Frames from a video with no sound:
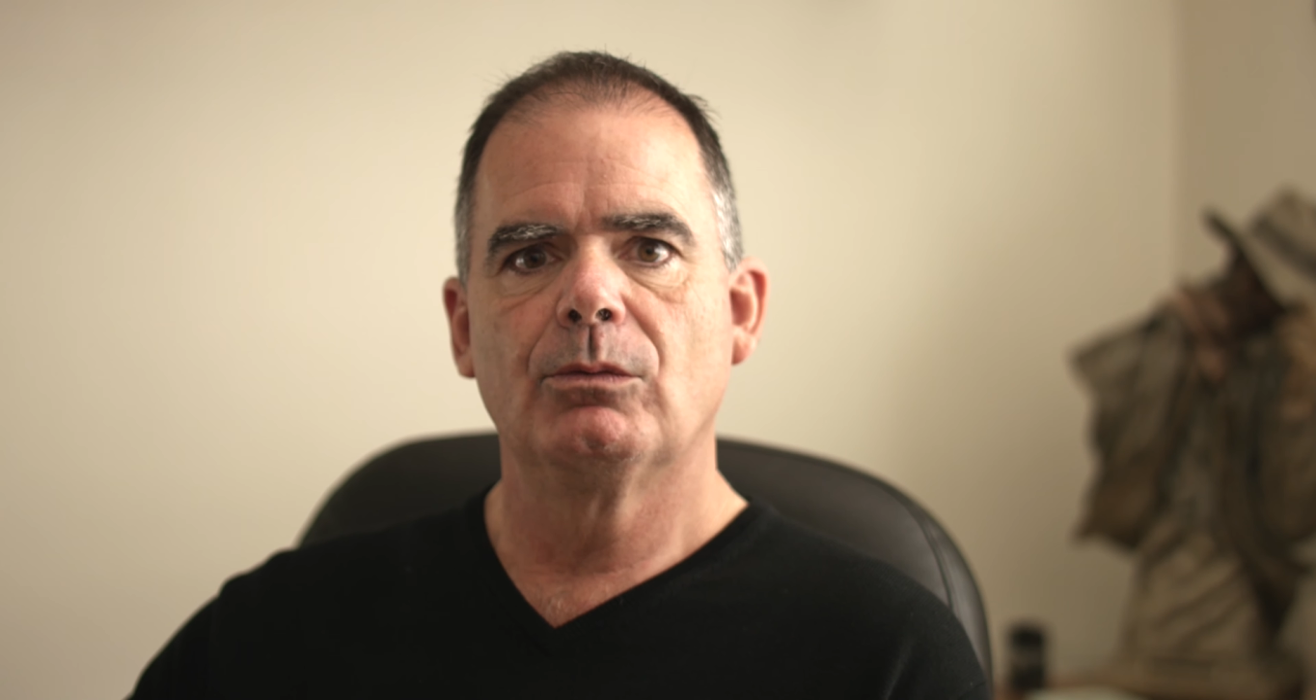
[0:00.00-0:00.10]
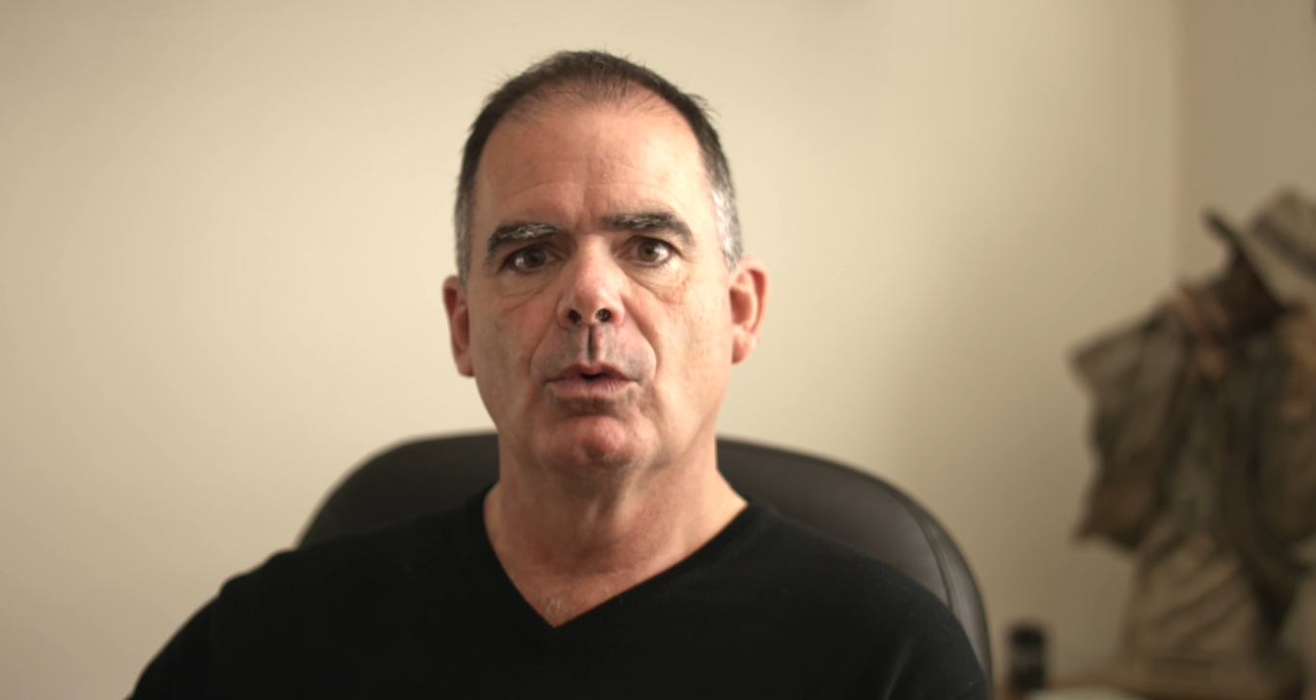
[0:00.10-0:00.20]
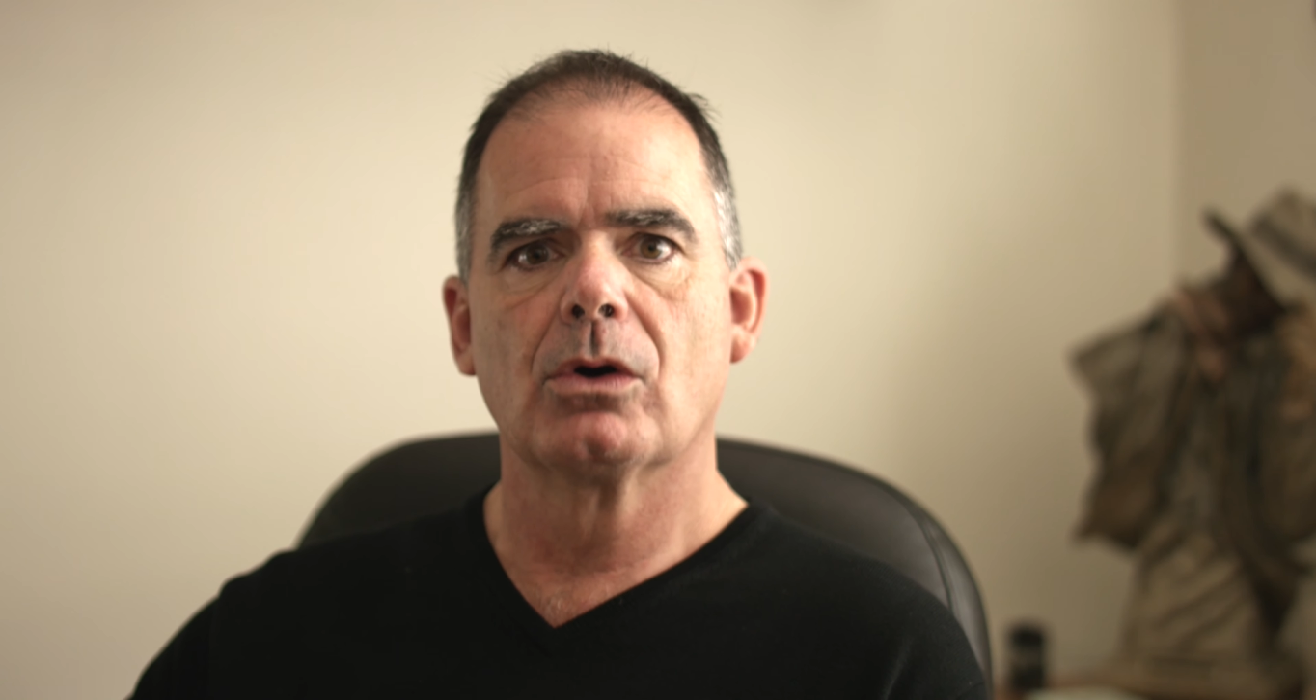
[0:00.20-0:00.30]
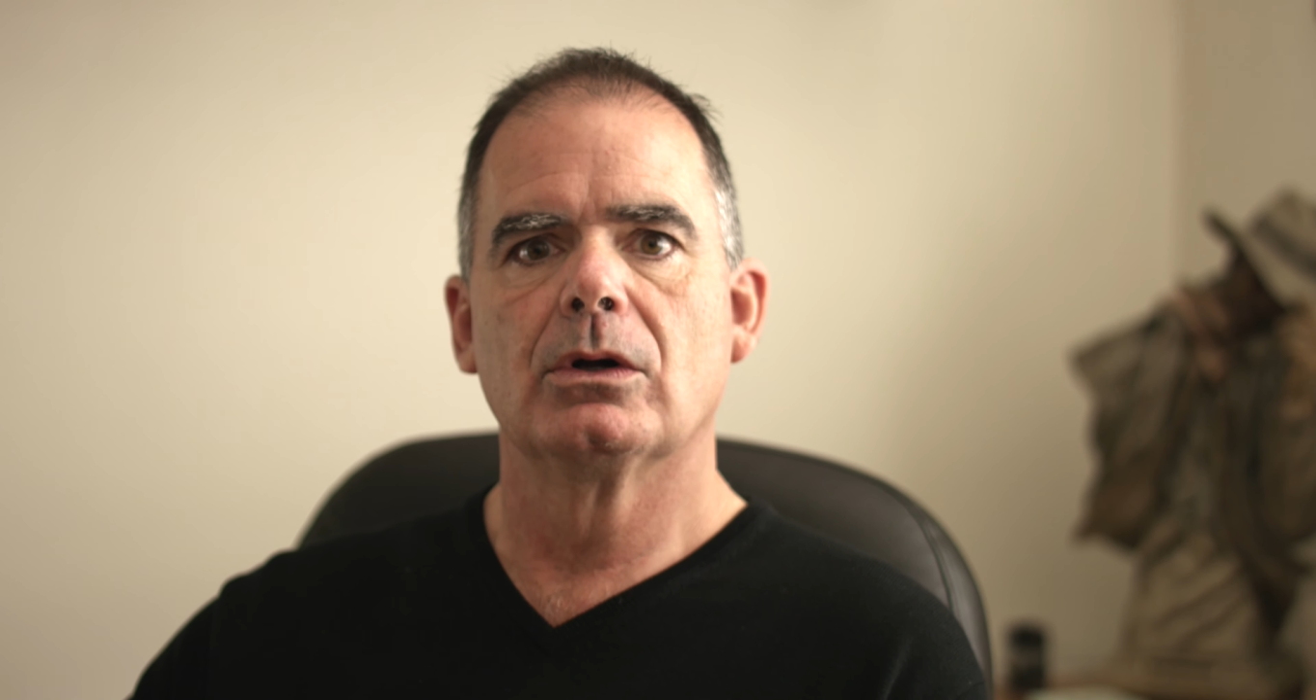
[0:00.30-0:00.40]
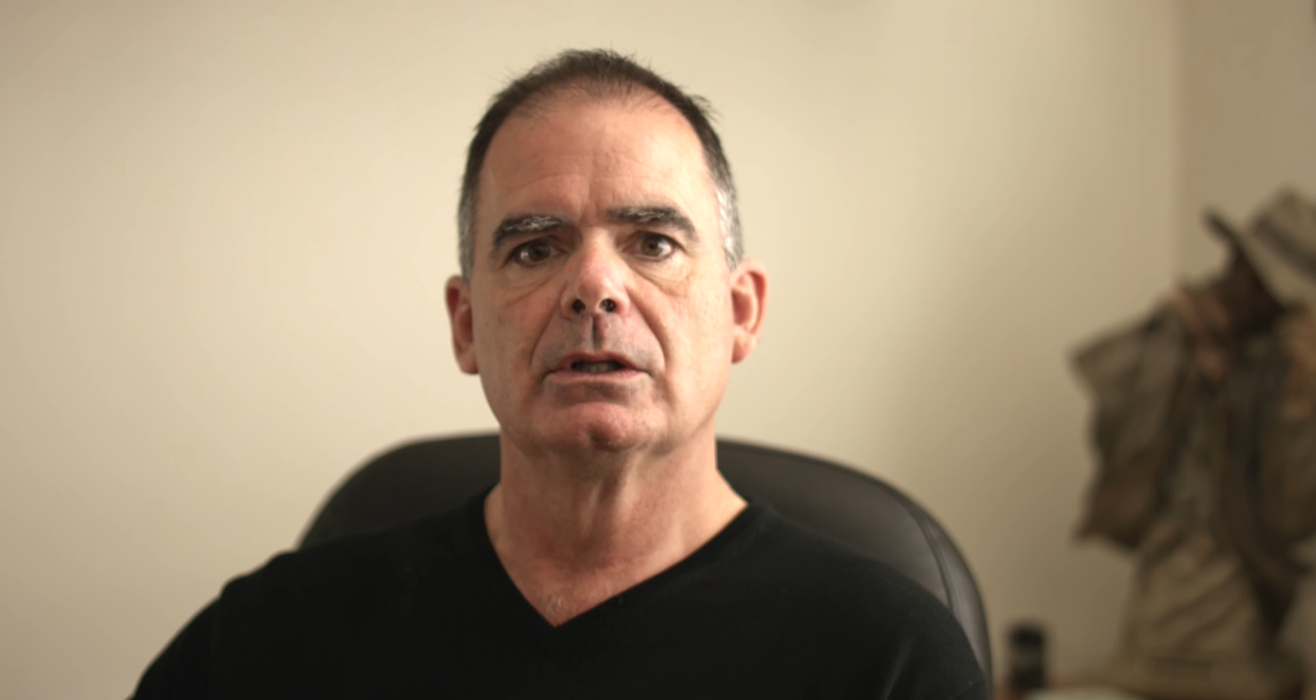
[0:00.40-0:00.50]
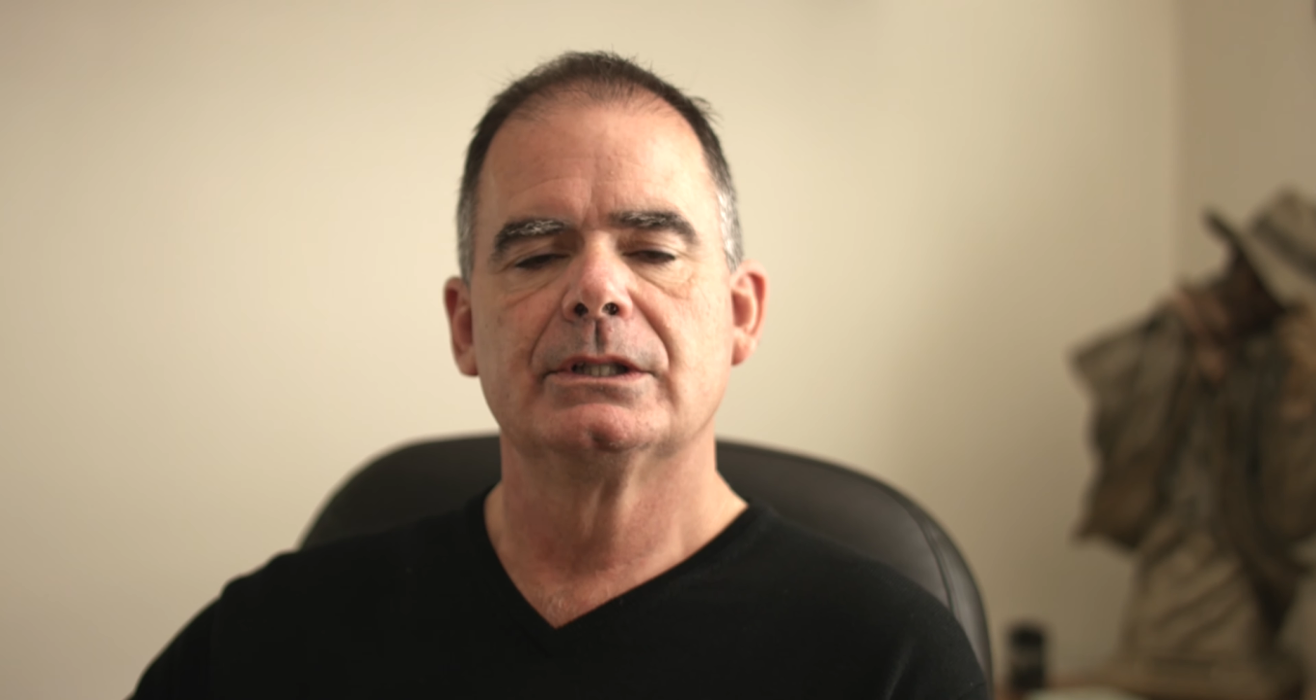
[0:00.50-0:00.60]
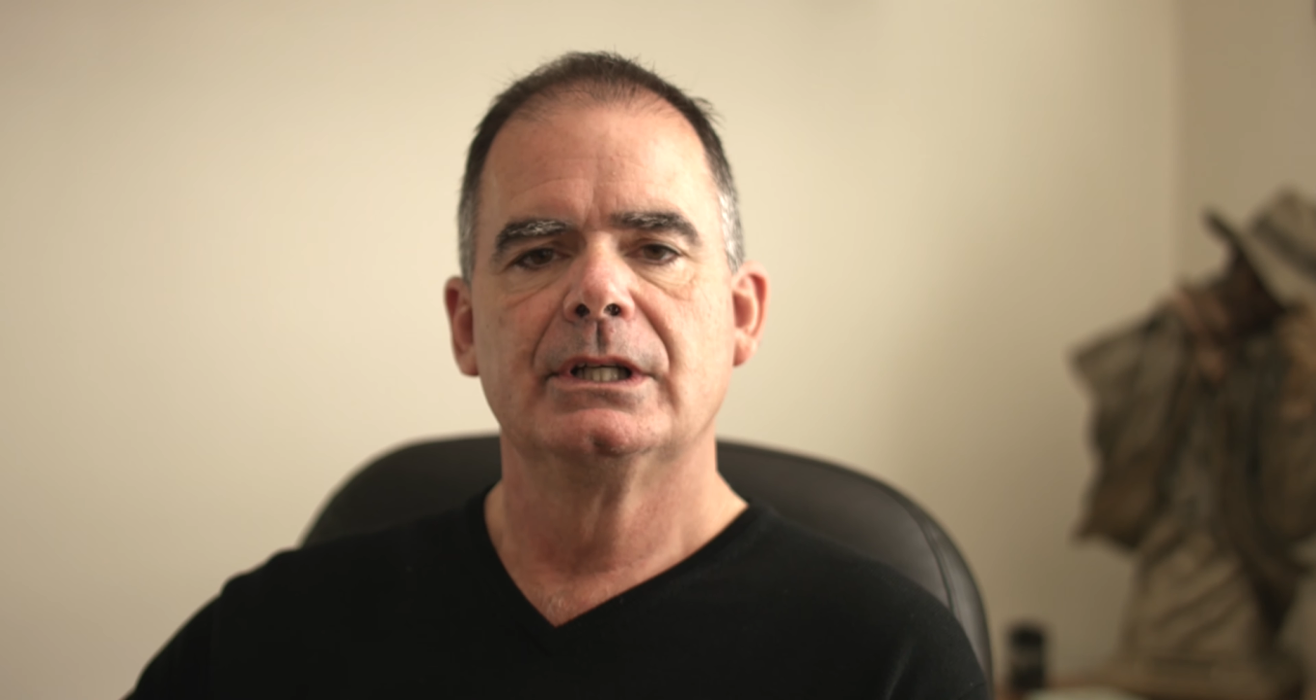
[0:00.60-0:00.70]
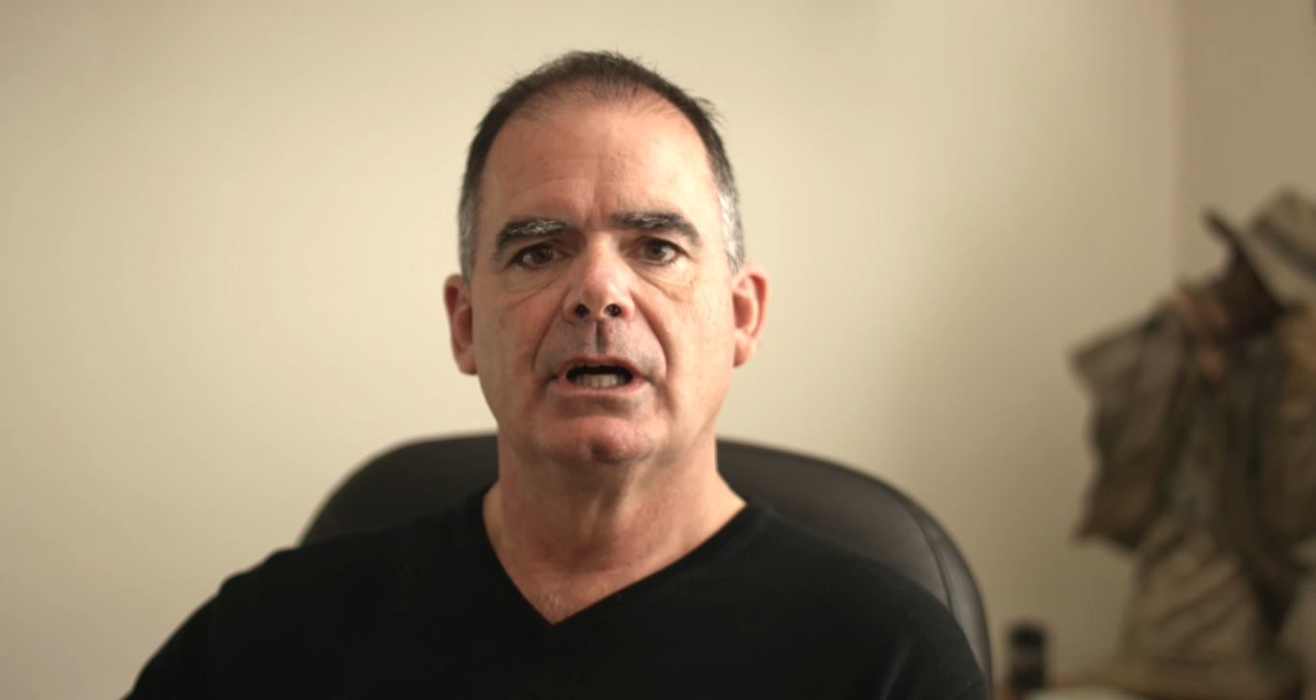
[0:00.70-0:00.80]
world